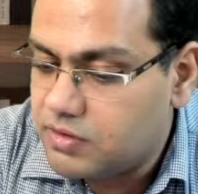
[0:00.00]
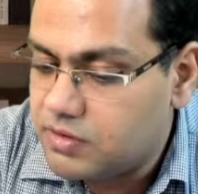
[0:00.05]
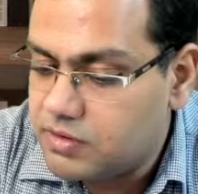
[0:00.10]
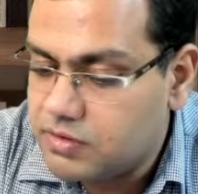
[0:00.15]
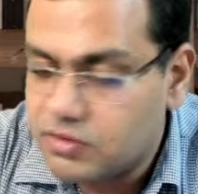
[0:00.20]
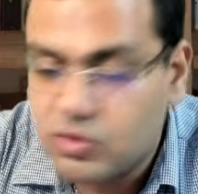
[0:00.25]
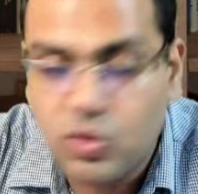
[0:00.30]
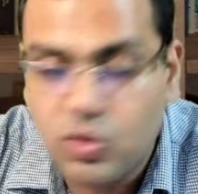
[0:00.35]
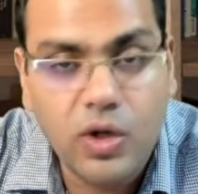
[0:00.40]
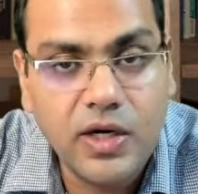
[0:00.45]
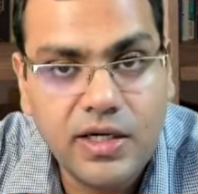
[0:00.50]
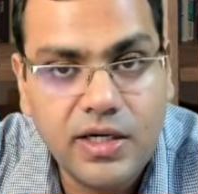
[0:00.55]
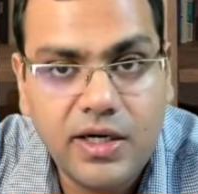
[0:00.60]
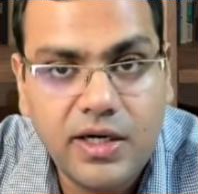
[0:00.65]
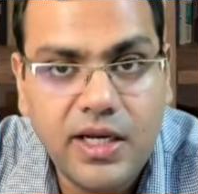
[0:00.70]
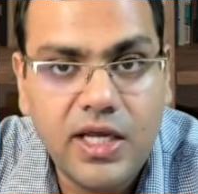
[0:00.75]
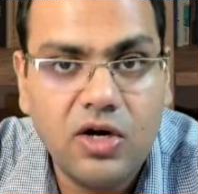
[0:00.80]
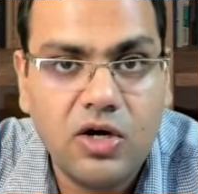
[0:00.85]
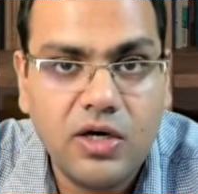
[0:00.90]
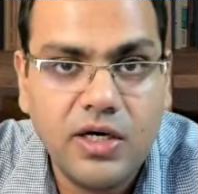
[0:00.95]

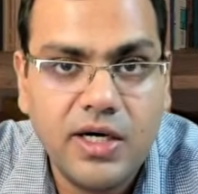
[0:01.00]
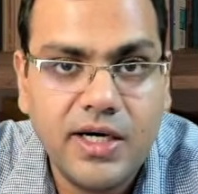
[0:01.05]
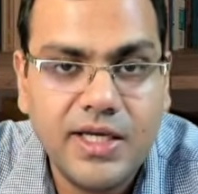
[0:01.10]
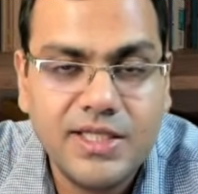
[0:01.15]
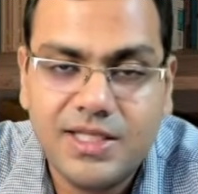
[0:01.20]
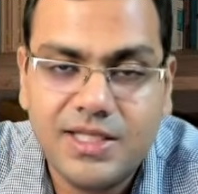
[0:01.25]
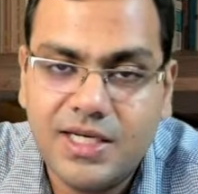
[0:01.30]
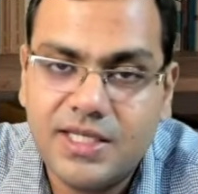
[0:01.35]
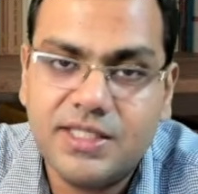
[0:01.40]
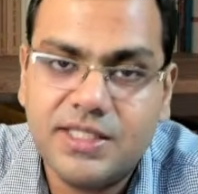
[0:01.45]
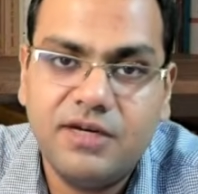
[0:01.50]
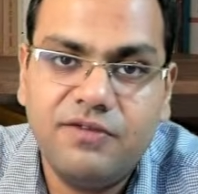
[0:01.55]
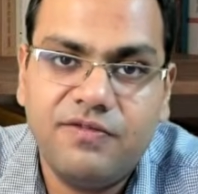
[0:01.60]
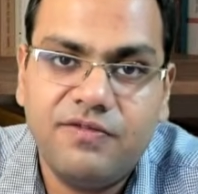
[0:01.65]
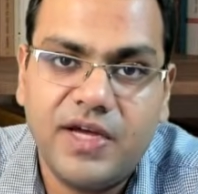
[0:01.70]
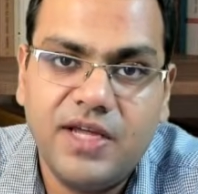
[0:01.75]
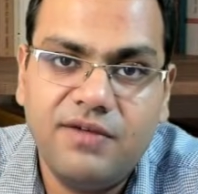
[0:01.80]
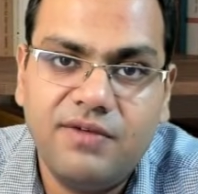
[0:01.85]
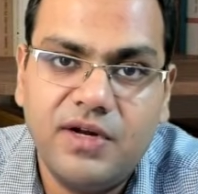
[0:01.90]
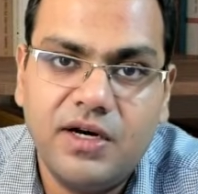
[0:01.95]
quantity ordered is less than
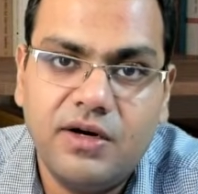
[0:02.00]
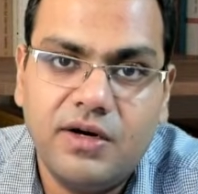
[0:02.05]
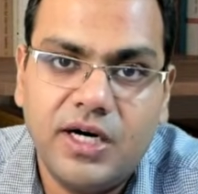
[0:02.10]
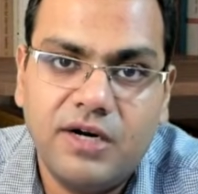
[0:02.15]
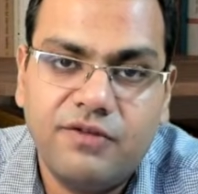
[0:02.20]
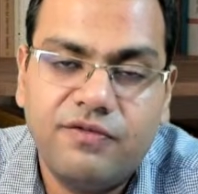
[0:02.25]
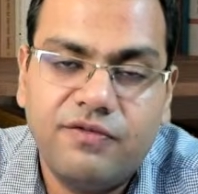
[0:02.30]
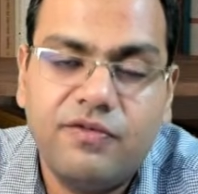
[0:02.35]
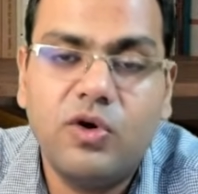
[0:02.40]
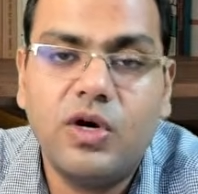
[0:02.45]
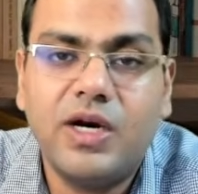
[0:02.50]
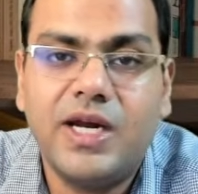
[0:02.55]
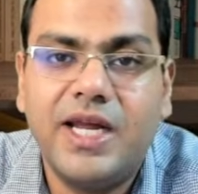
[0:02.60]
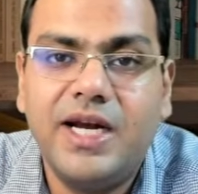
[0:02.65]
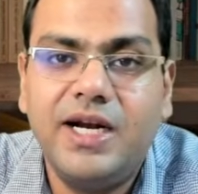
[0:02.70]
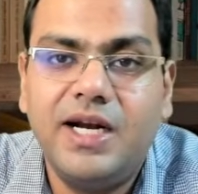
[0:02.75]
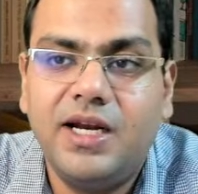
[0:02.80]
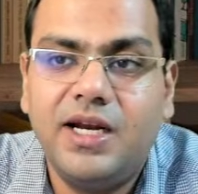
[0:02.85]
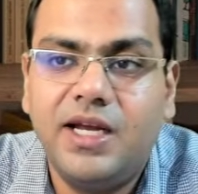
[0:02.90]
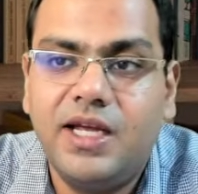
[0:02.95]
500,
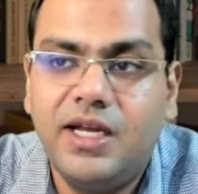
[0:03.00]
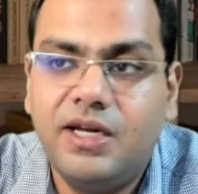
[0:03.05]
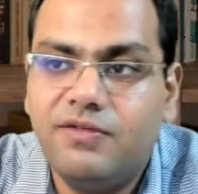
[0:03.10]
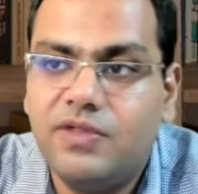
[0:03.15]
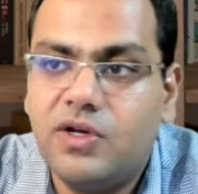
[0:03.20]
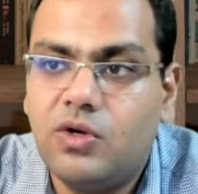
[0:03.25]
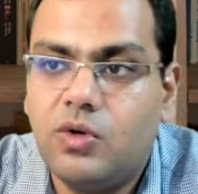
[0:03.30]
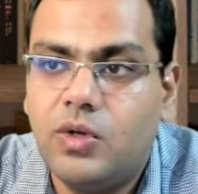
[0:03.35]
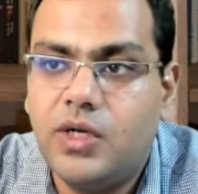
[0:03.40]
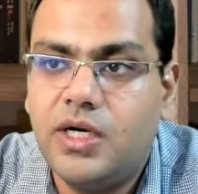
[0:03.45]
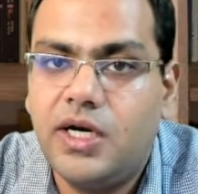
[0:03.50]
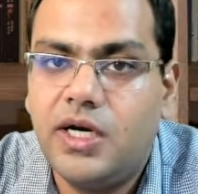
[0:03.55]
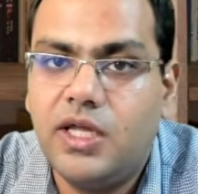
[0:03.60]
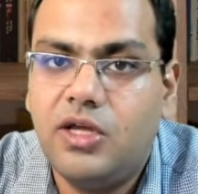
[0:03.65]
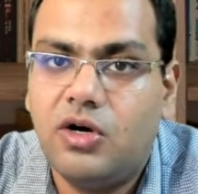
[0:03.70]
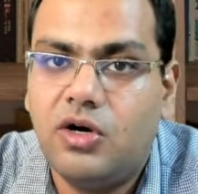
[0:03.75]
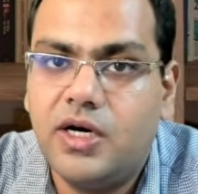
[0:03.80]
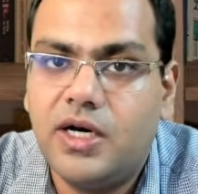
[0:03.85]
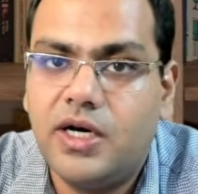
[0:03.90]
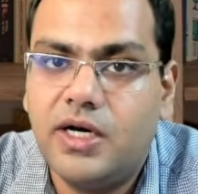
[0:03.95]
499 if the quantity
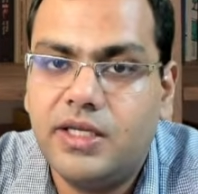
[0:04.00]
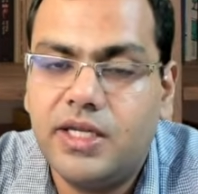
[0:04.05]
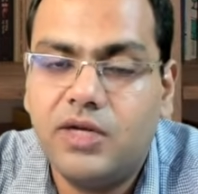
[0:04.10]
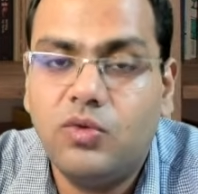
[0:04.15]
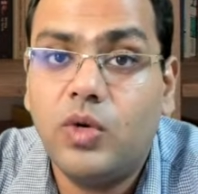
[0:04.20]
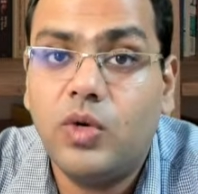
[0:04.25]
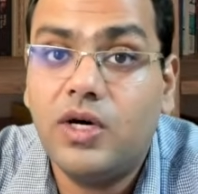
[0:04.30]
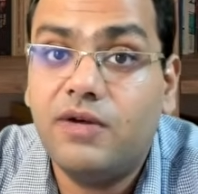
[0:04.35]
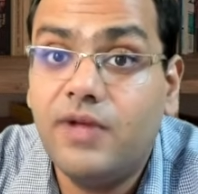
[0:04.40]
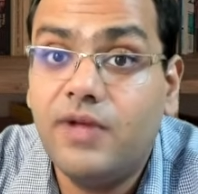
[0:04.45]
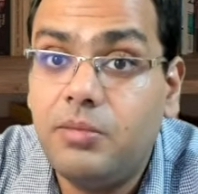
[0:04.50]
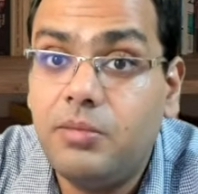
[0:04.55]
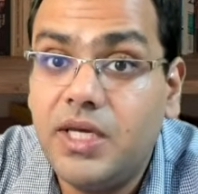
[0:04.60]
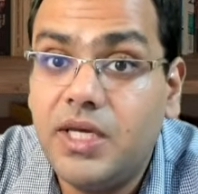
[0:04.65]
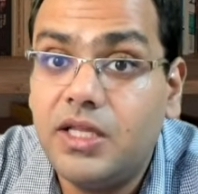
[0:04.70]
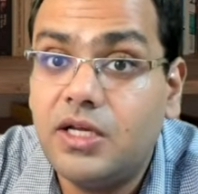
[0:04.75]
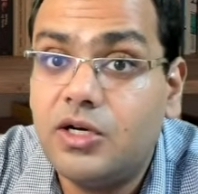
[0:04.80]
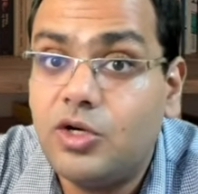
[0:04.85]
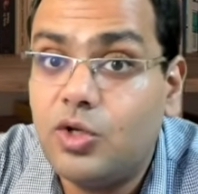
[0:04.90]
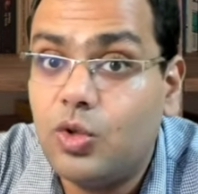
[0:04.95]
ordered, then what will be
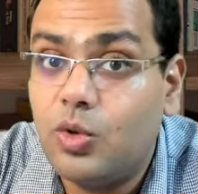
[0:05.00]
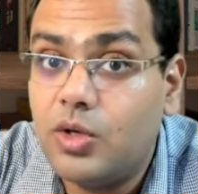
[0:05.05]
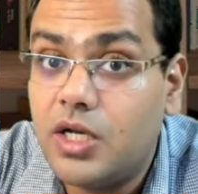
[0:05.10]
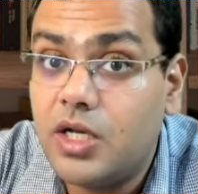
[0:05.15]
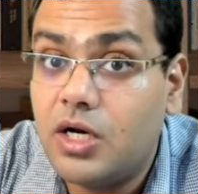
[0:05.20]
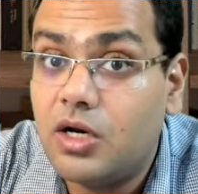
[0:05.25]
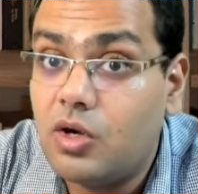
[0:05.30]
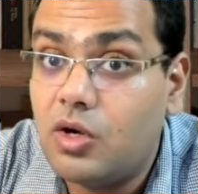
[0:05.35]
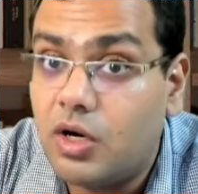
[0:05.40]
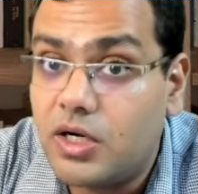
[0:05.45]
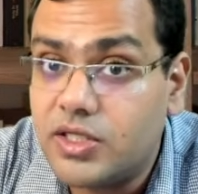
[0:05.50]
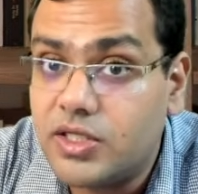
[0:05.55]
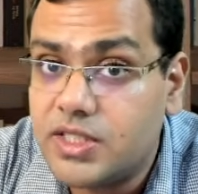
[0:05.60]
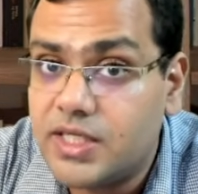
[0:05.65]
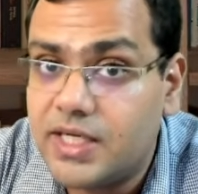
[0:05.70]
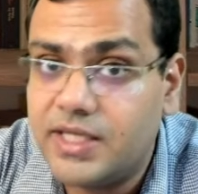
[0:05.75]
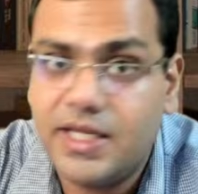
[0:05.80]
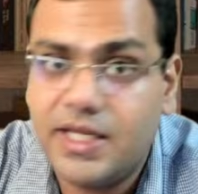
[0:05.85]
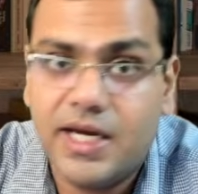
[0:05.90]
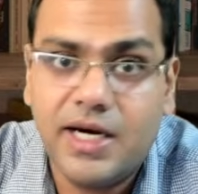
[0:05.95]
the total cost
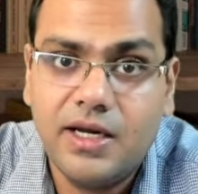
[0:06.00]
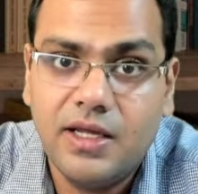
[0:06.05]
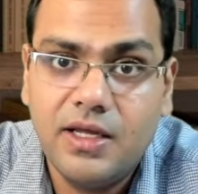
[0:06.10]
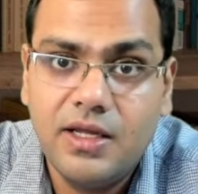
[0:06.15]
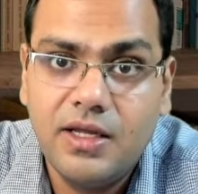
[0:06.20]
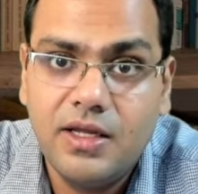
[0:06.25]
at that?